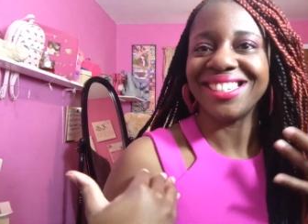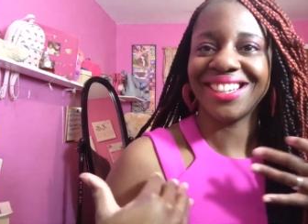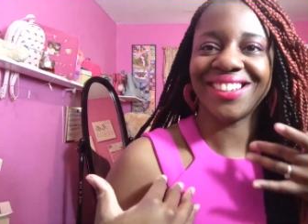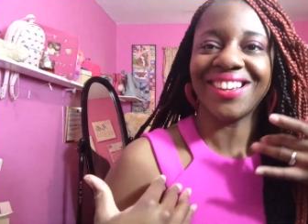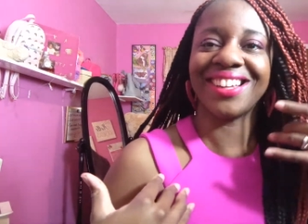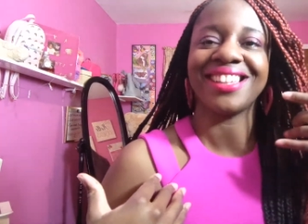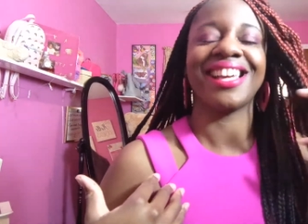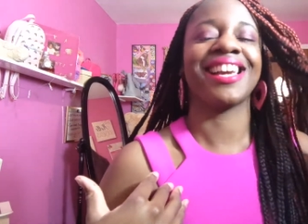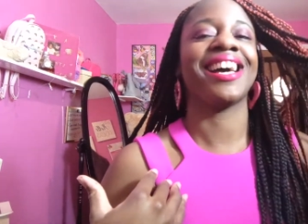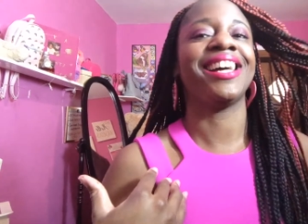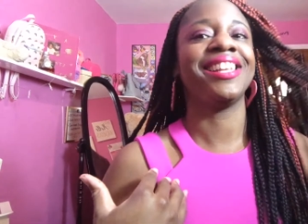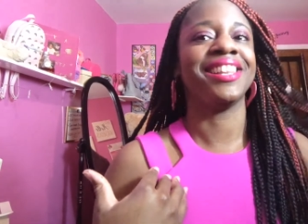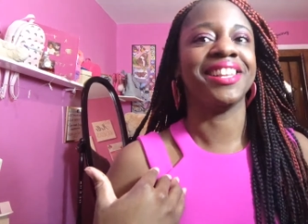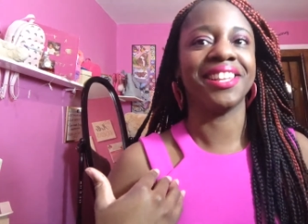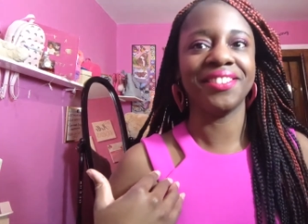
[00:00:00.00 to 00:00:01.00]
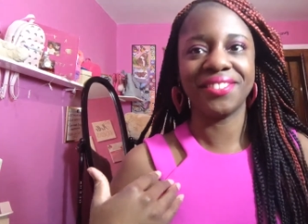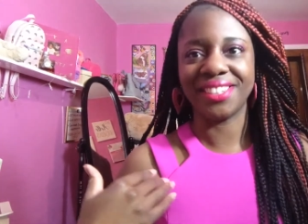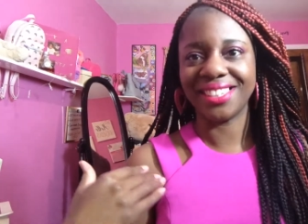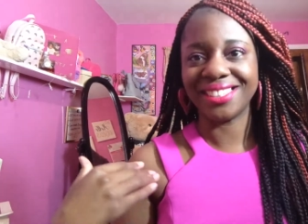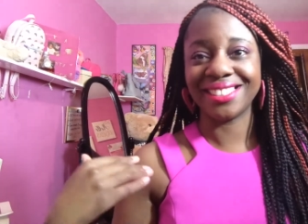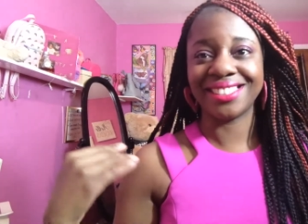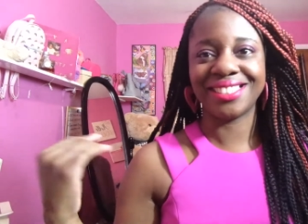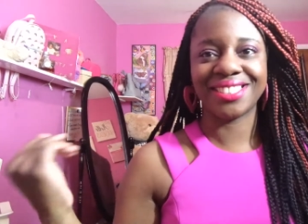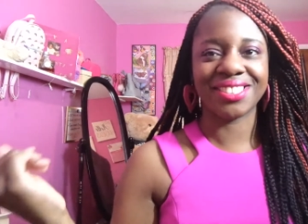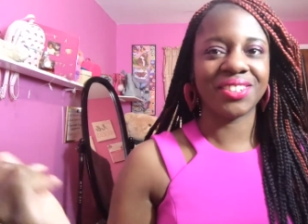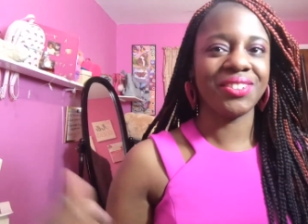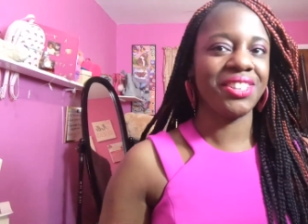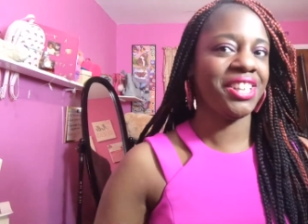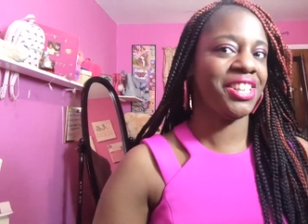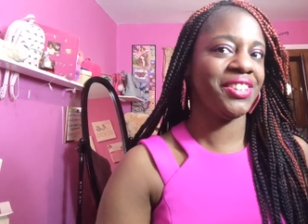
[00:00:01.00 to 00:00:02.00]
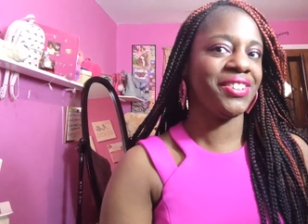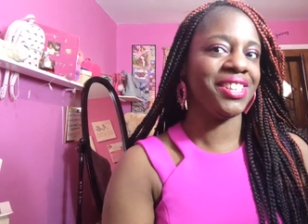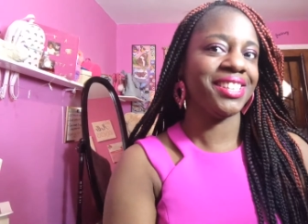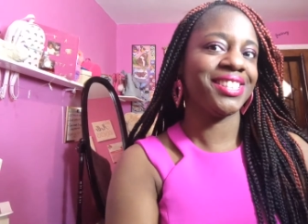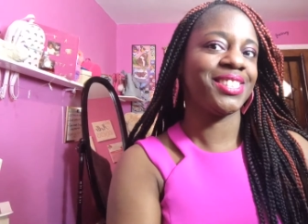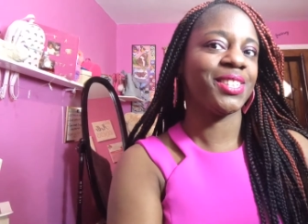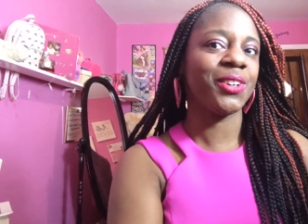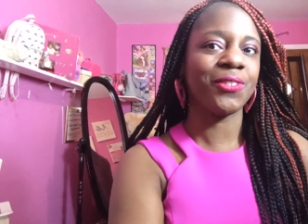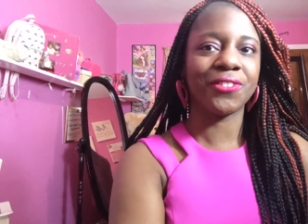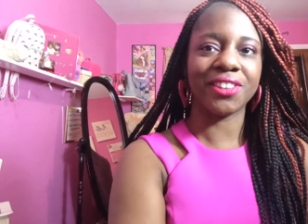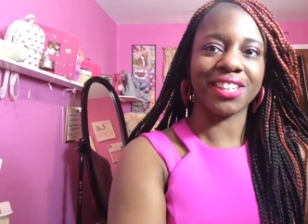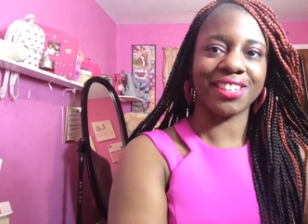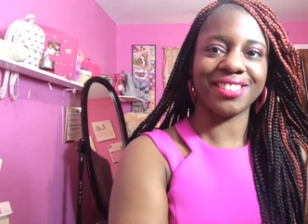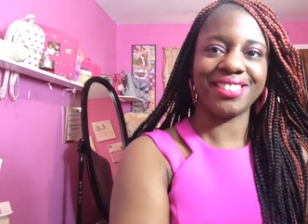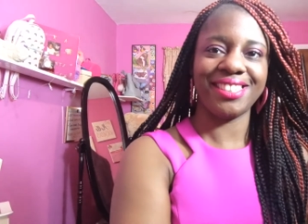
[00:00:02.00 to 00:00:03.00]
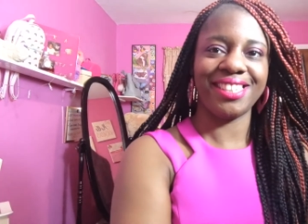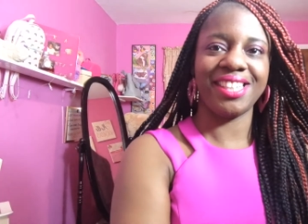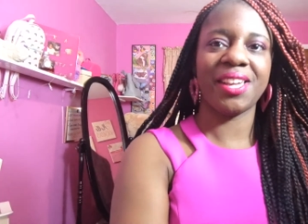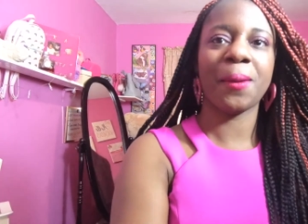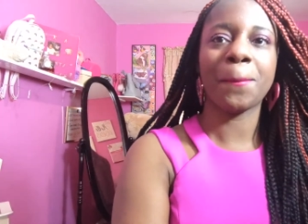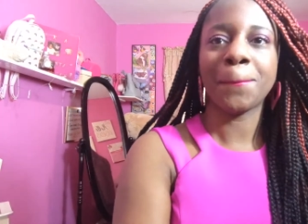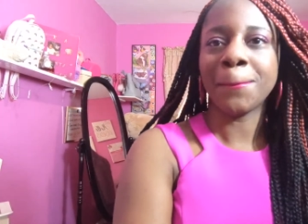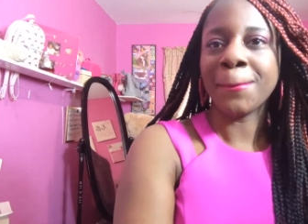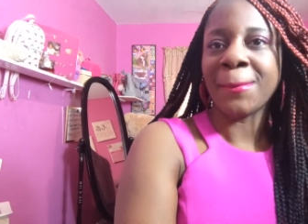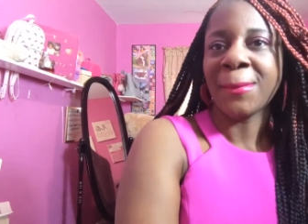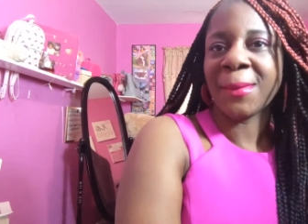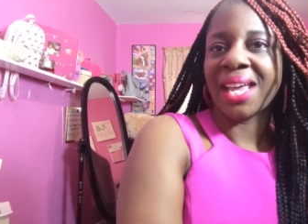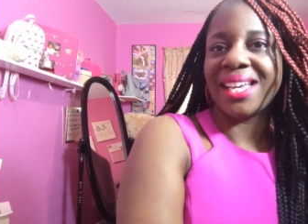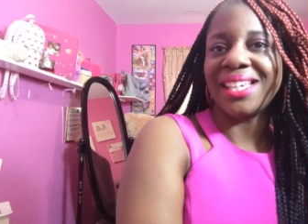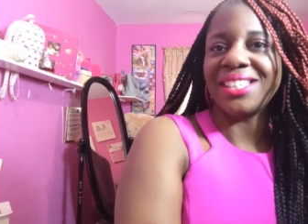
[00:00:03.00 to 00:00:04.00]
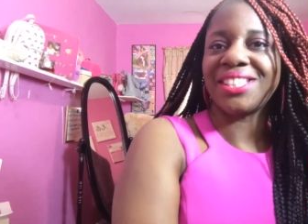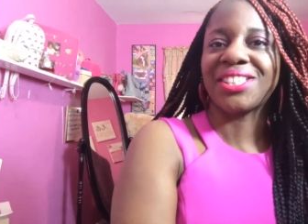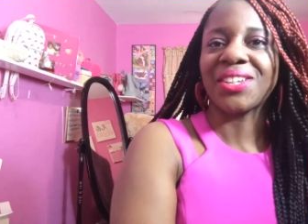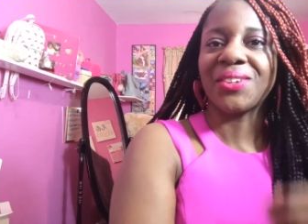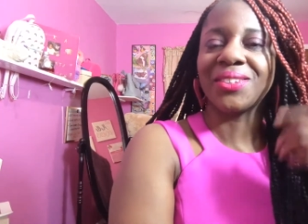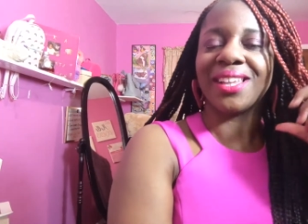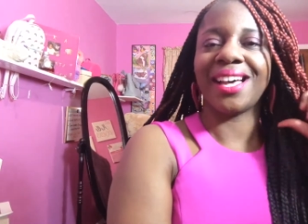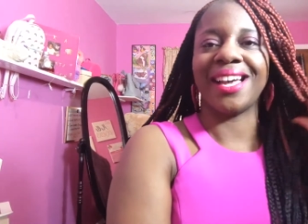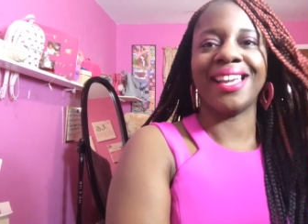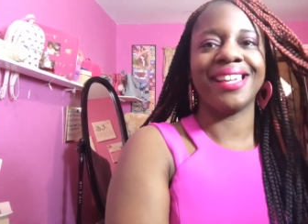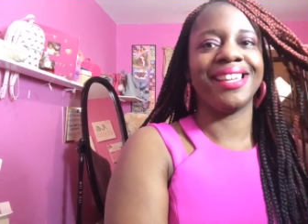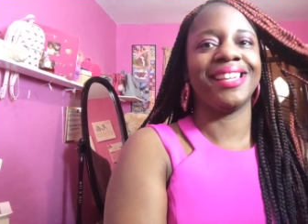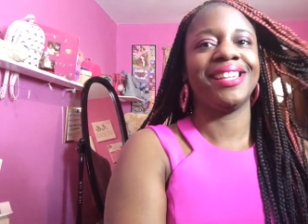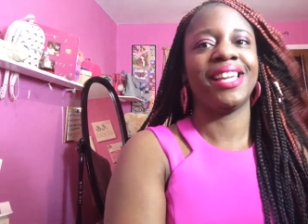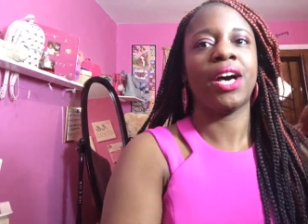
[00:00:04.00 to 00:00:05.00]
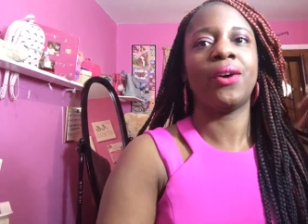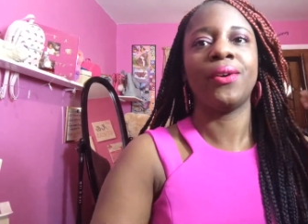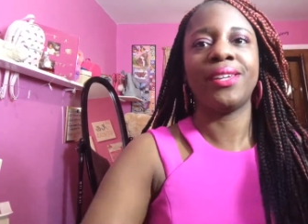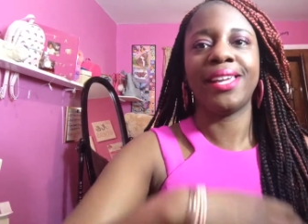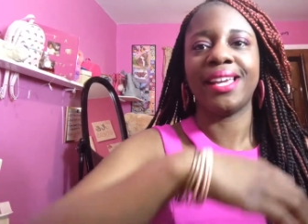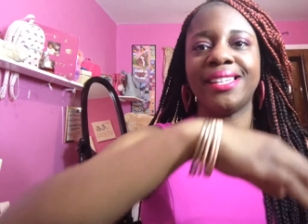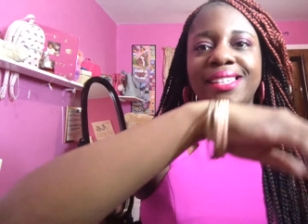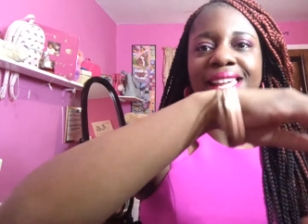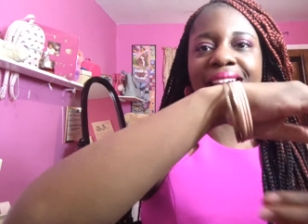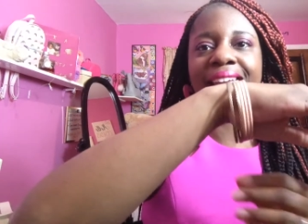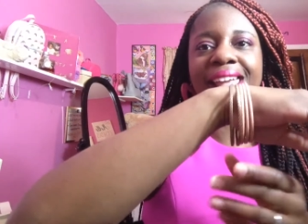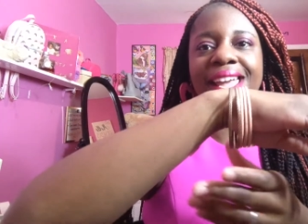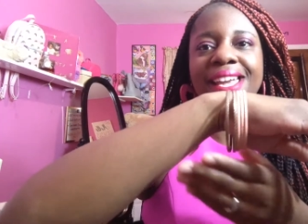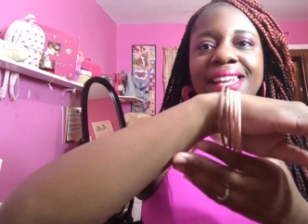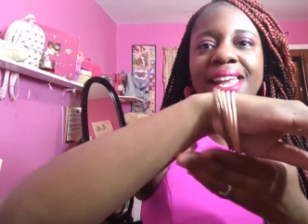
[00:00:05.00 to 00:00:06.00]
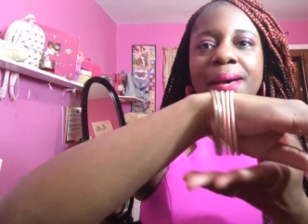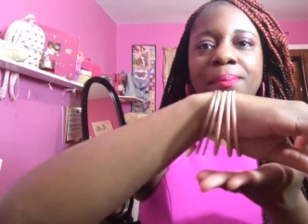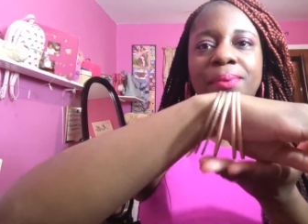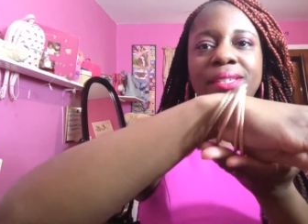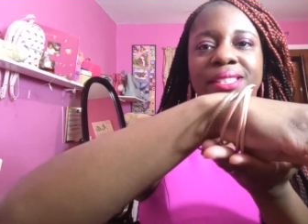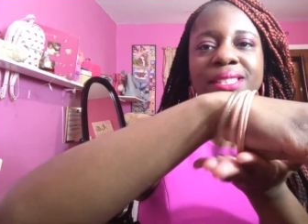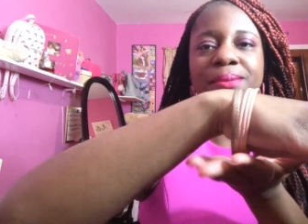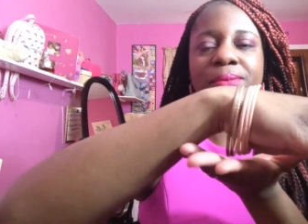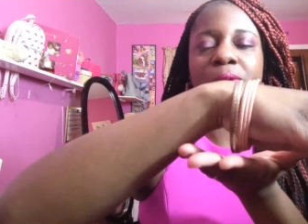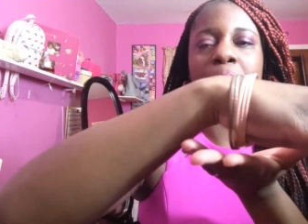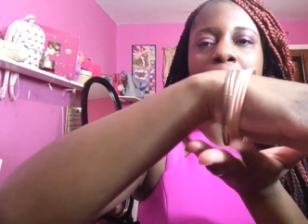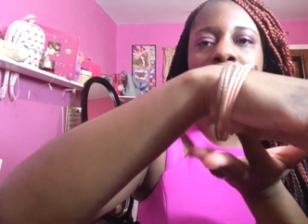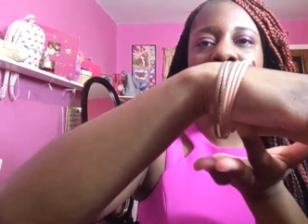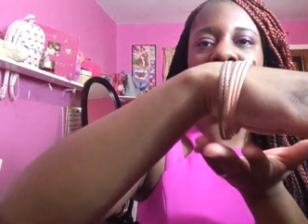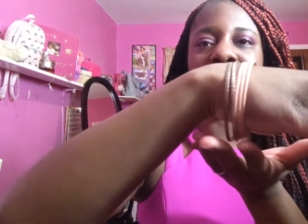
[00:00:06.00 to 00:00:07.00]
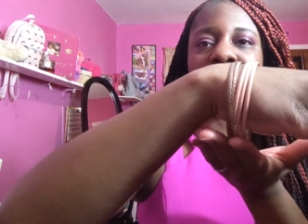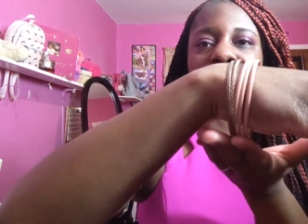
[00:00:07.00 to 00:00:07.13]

yes, y'all, like I love it. It's so cute. It's so flirty. It's so like, oh yes. And I put some little